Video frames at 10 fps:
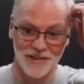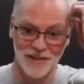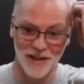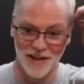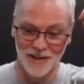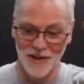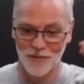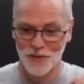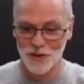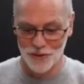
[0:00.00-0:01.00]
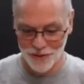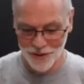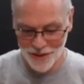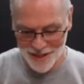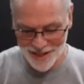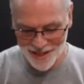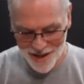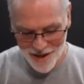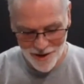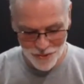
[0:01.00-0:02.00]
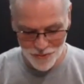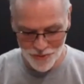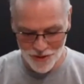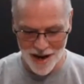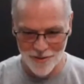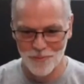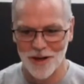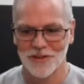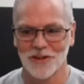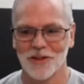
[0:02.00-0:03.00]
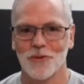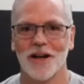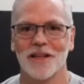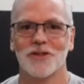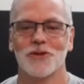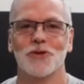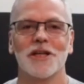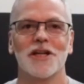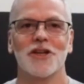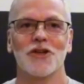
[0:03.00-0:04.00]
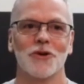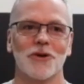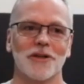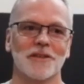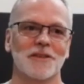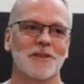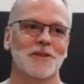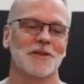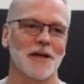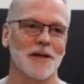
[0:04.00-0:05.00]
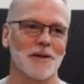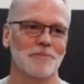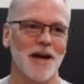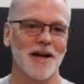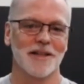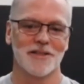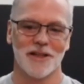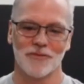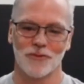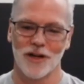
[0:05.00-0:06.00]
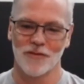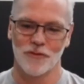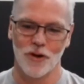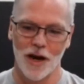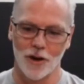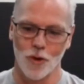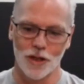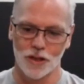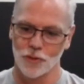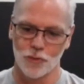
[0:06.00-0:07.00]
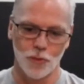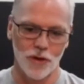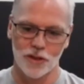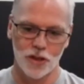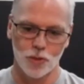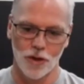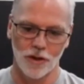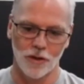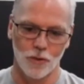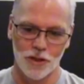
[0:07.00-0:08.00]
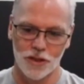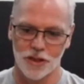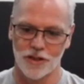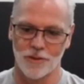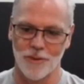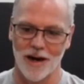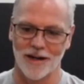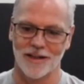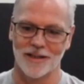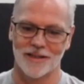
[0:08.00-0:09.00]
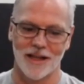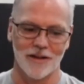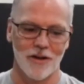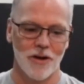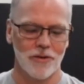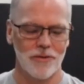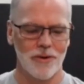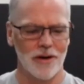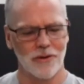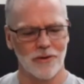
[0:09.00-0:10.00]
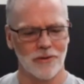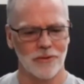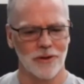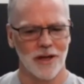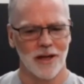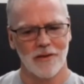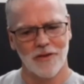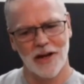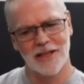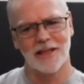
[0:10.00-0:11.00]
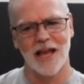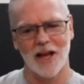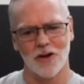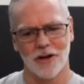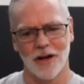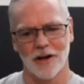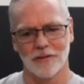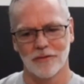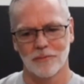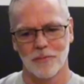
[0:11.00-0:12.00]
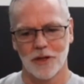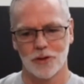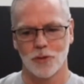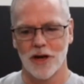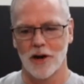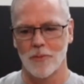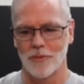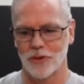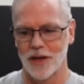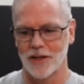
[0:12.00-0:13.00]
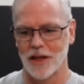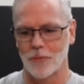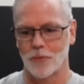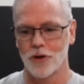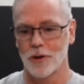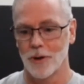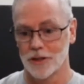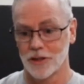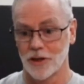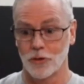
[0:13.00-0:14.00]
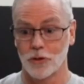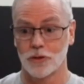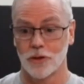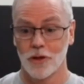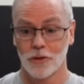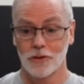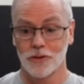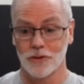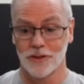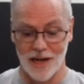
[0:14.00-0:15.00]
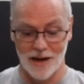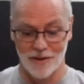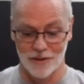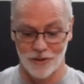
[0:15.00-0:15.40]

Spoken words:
If you're if you're not mentally ready to endure pain and suffering, if you got a question, just one little question in your mind that's like, oh, I don't know if I did that good enough. Because when you got to think that we're in the military, there's certain standards.